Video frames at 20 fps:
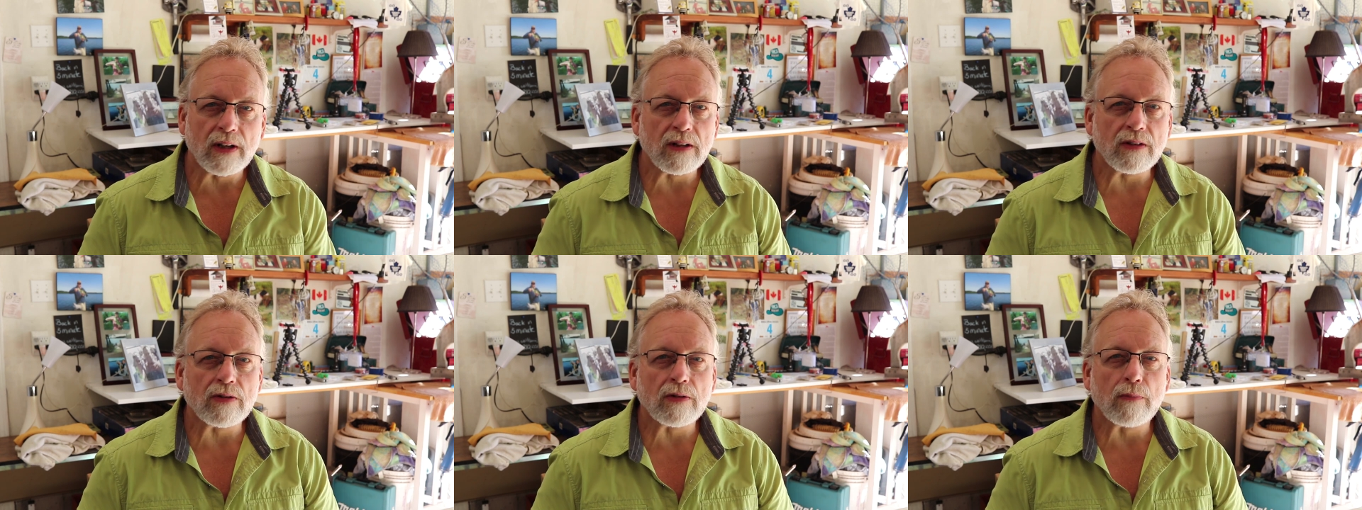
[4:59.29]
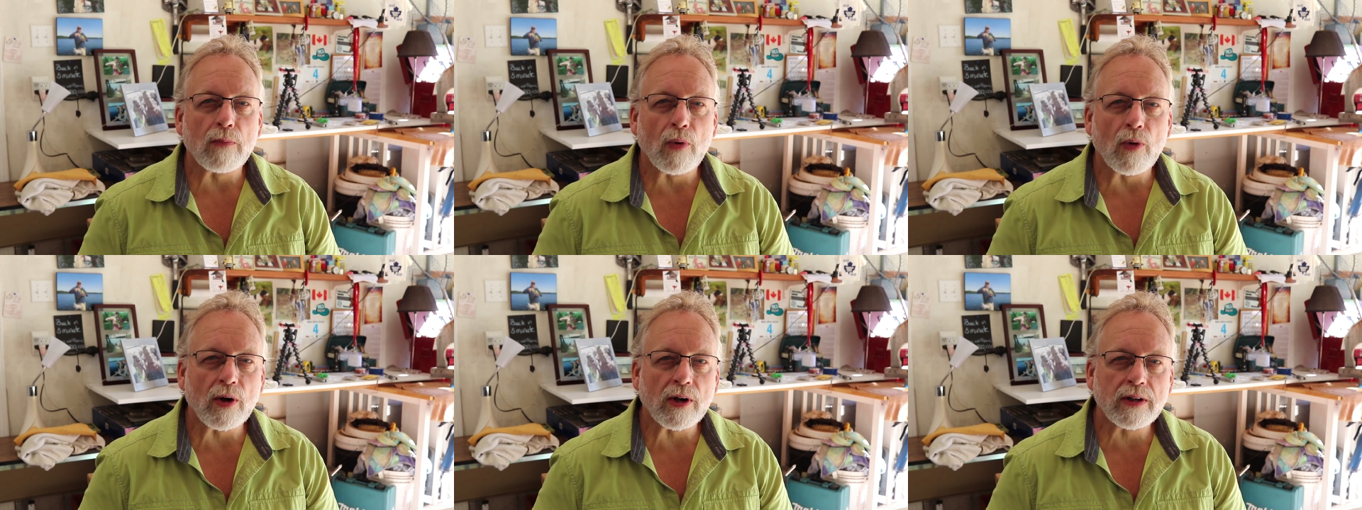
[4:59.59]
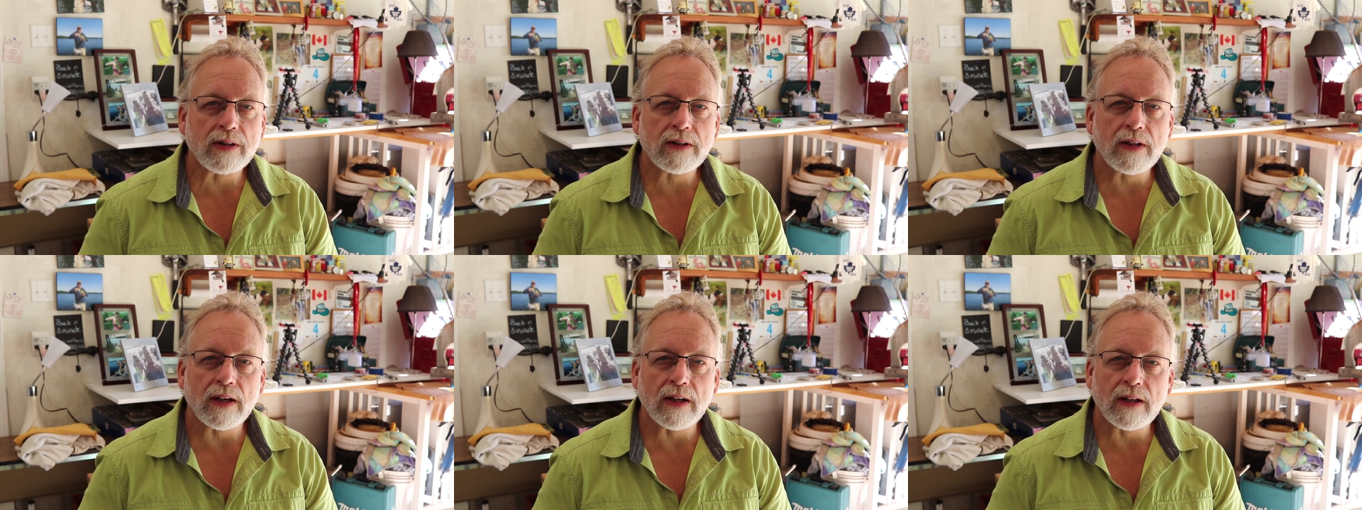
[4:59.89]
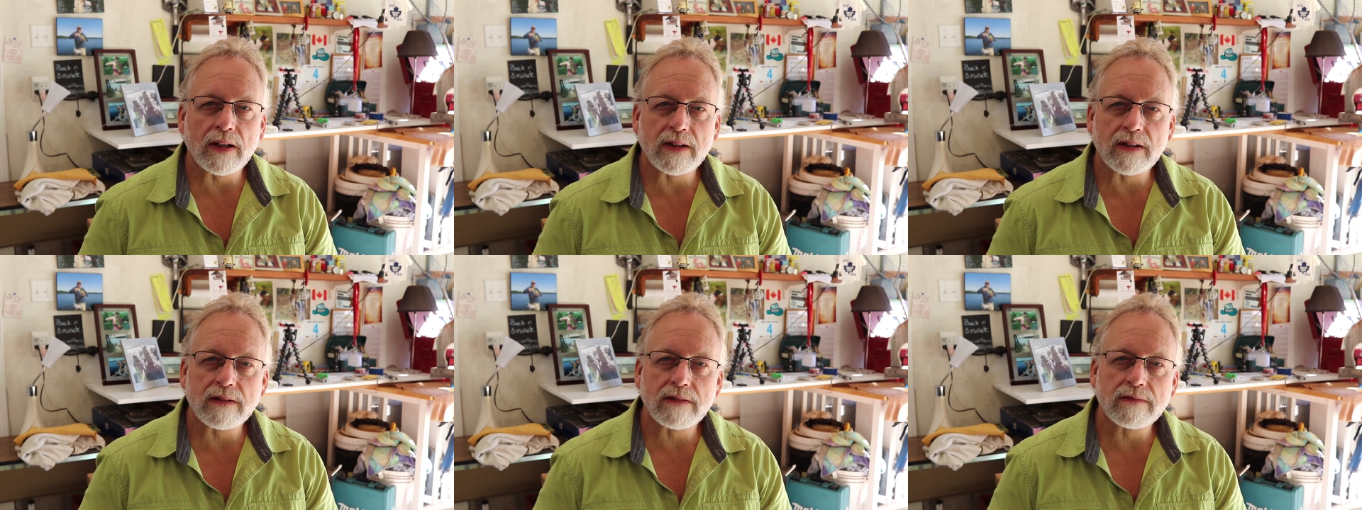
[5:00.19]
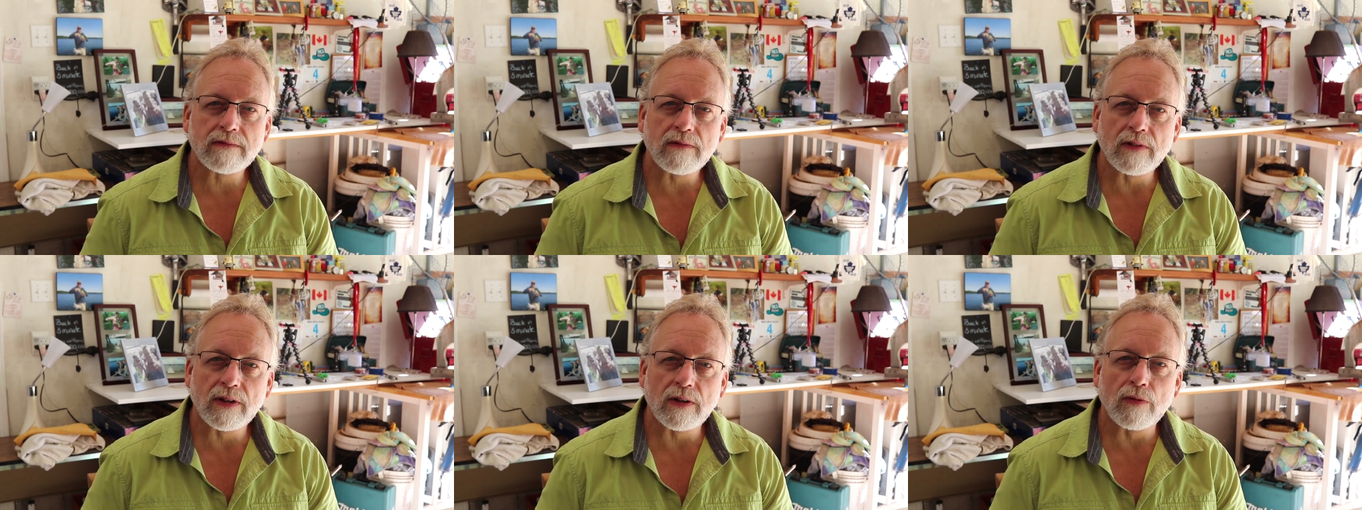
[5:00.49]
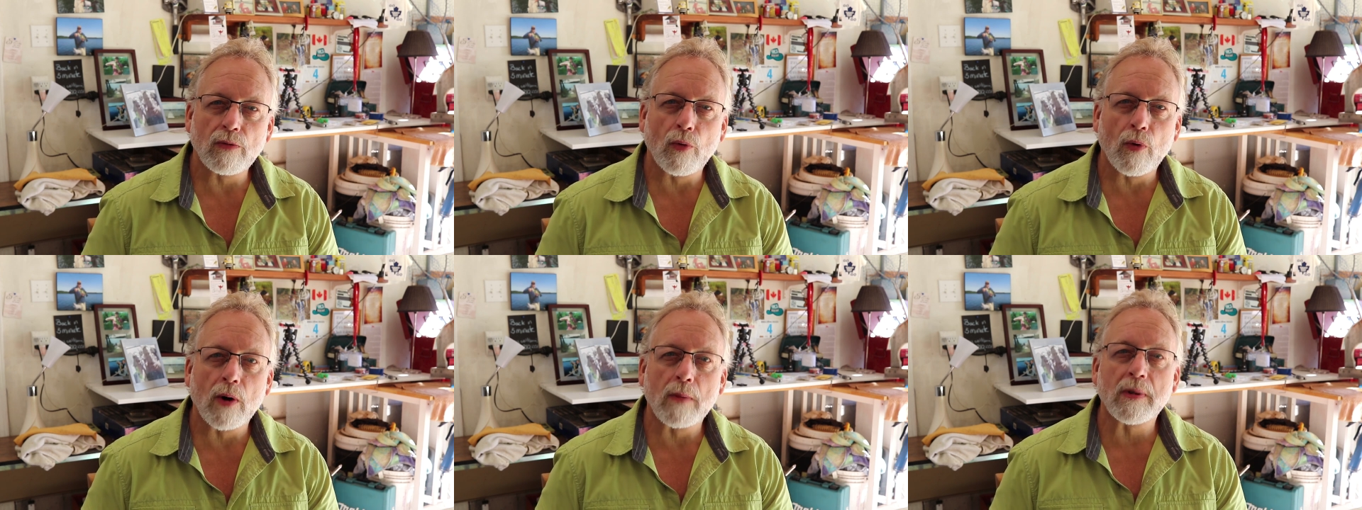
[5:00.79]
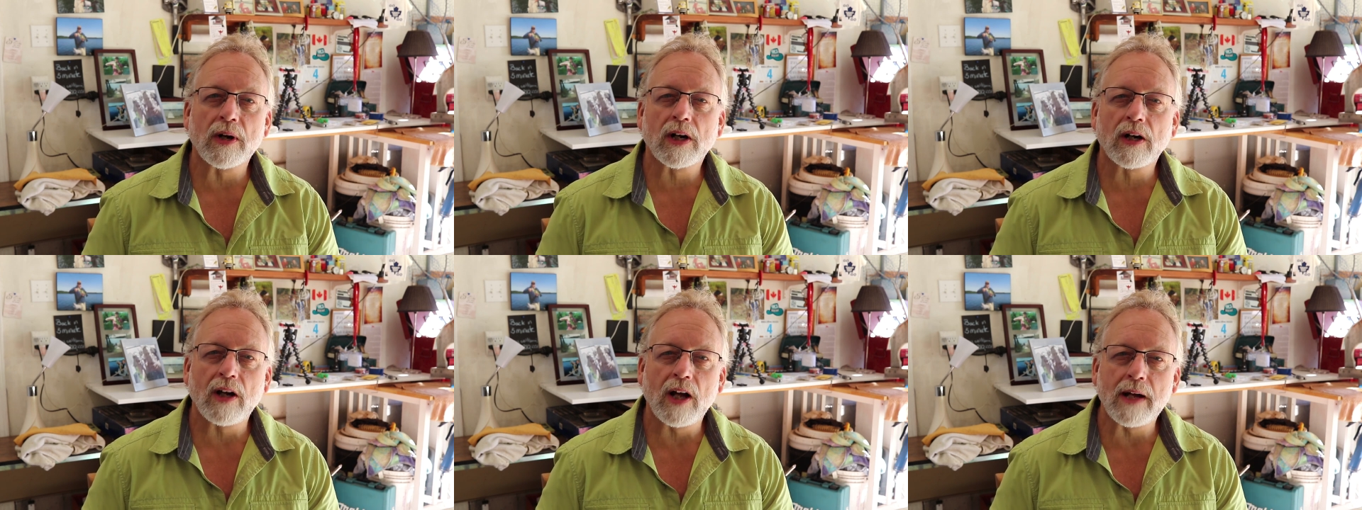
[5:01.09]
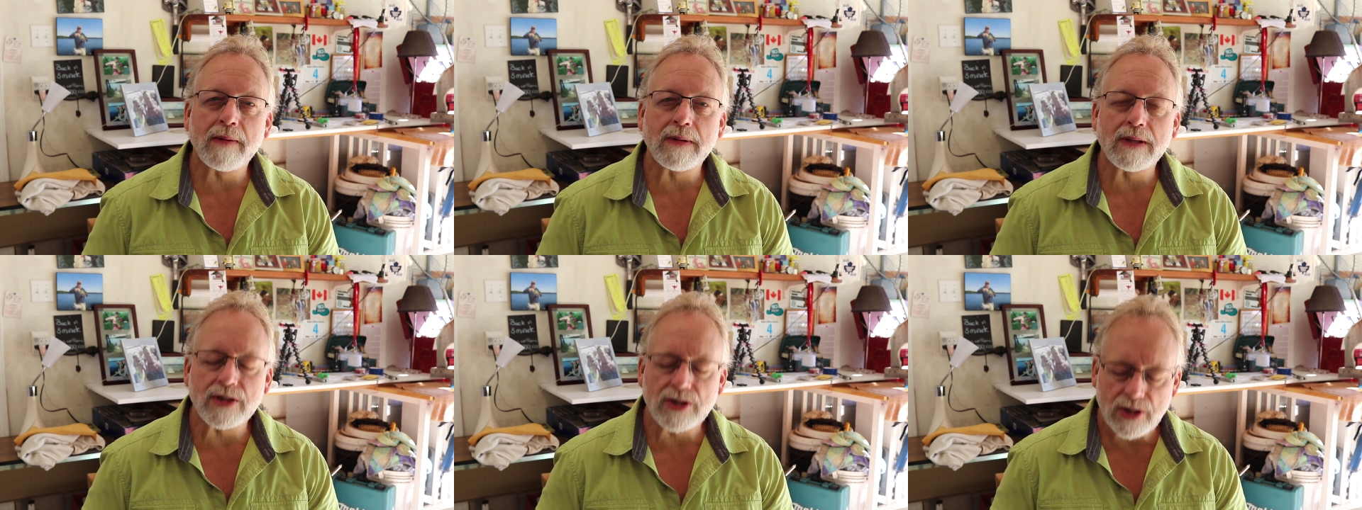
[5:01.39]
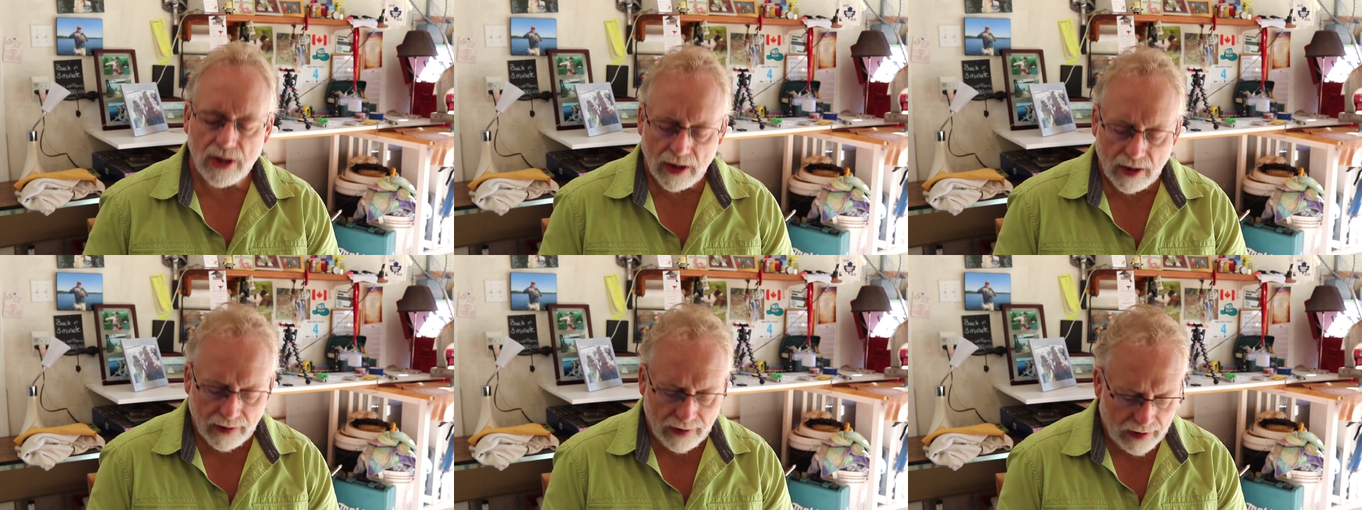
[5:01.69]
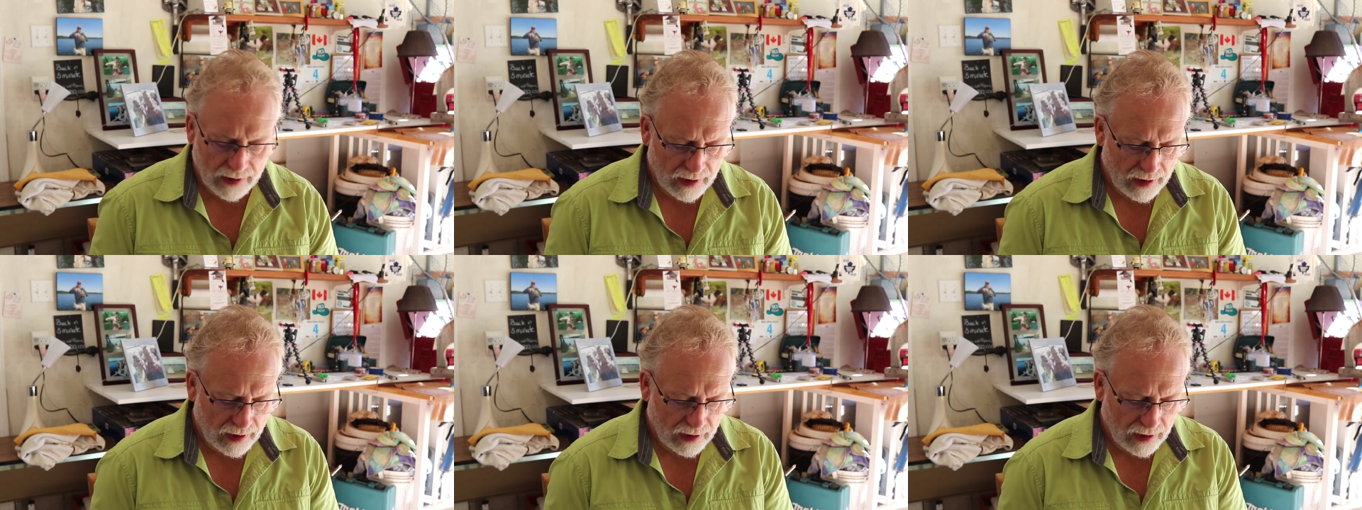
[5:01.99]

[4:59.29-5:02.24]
little warmer climates there.